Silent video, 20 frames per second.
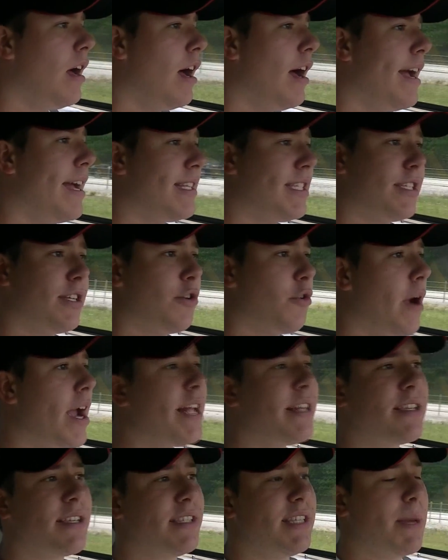It's
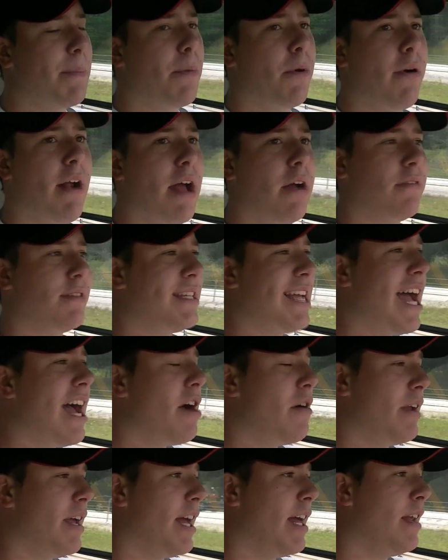great to zip around
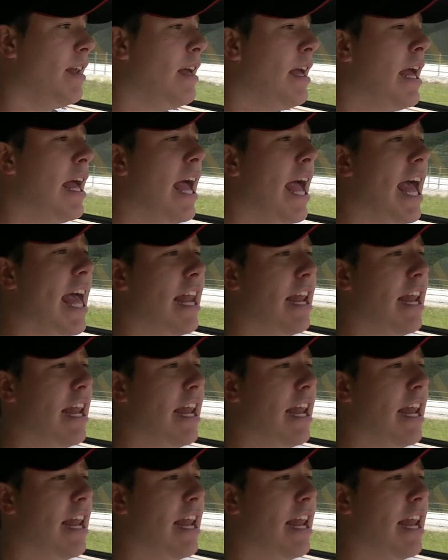town in.